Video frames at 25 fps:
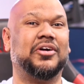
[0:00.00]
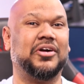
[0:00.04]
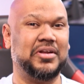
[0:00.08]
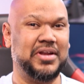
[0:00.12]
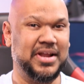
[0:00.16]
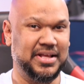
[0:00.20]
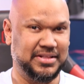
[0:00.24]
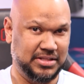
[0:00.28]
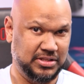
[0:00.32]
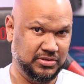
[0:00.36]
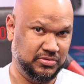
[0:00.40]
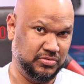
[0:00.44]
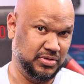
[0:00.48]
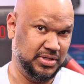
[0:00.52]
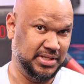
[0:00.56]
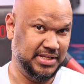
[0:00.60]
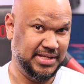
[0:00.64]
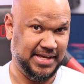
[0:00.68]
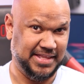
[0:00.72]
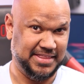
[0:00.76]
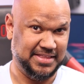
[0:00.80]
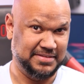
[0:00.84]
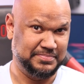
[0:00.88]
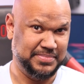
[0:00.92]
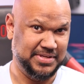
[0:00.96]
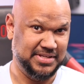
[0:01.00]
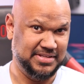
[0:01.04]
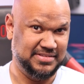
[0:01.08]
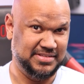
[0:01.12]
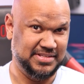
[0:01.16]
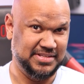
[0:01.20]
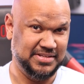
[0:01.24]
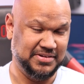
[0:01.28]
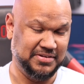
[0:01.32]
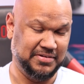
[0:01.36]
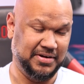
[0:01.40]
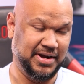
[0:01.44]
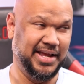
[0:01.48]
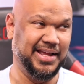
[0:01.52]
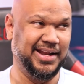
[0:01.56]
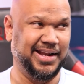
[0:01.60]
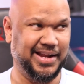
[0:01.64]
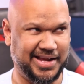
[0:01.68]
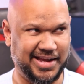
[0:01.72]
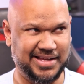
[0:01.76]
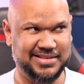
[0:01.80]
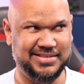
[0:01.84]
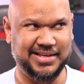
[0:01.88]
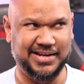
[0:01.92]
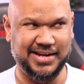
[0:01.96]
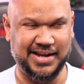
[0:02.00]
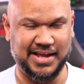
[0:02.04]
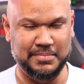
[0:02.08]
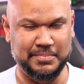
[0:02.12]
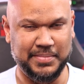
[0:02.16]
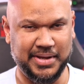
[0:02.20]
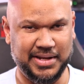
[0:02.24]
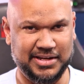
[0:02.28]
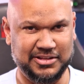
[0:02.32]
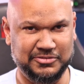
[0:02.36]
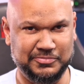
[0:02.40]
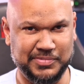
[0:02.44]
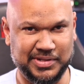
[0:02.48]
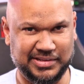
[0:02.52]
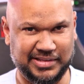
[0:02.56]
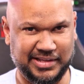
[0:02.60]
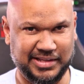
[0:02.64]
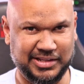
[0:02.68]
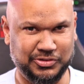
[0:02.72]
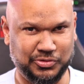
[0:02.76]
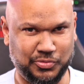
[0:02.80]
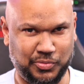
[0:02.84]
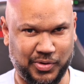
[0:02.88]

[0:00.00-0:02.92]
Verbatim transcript: connect it to the other PC. All right. Like I said, I make this mistake